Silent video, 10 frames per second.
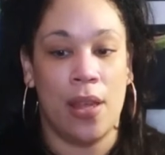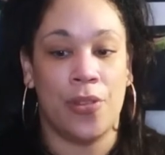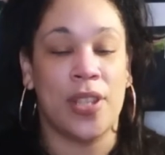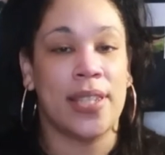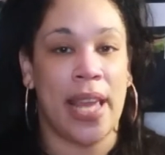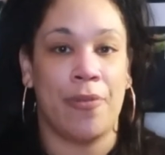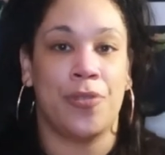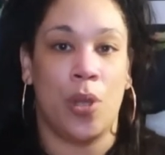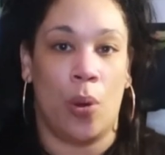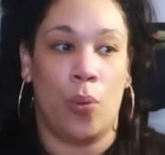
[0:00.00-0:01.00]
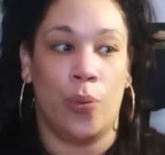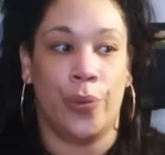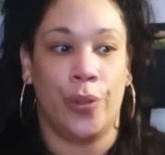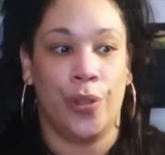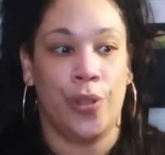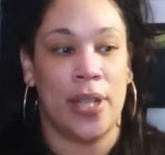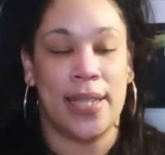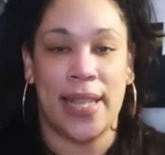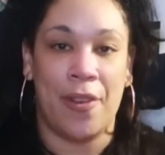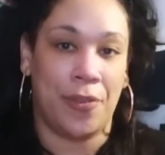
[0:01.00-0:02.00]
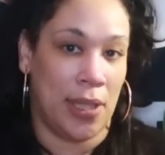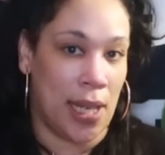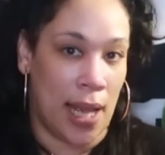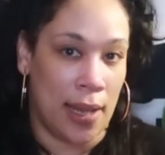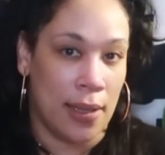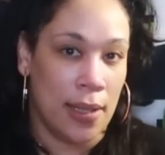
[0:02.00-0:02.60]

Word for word: the safe zone, a safety net.